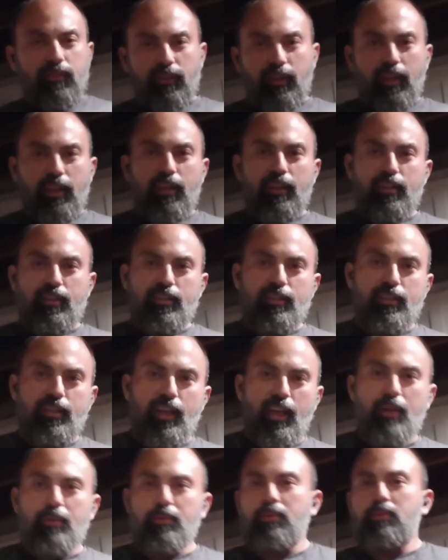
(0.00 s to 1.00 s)
Right?
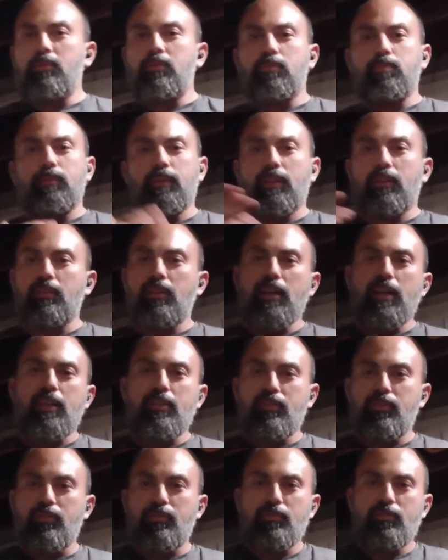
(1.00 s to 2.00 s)
I don't do spin
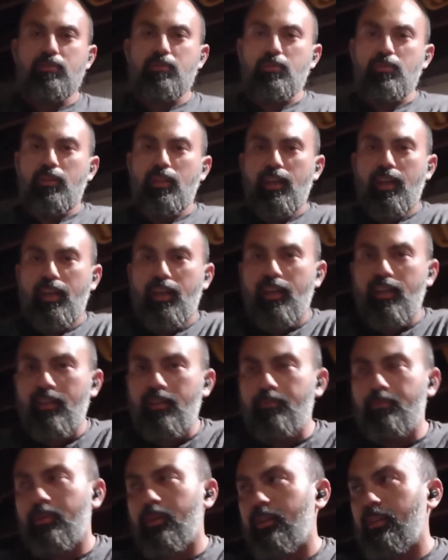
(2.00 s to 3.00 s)
class. Screw that.
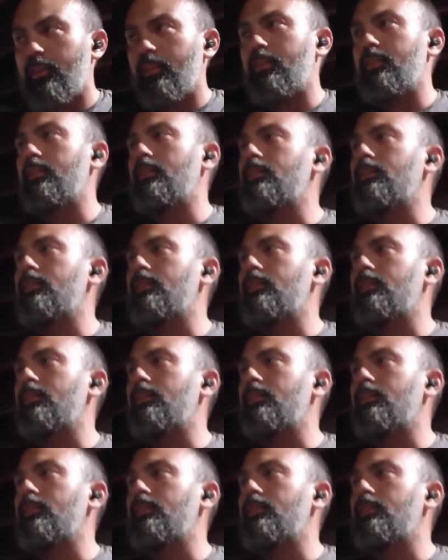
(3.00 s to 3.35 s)
But.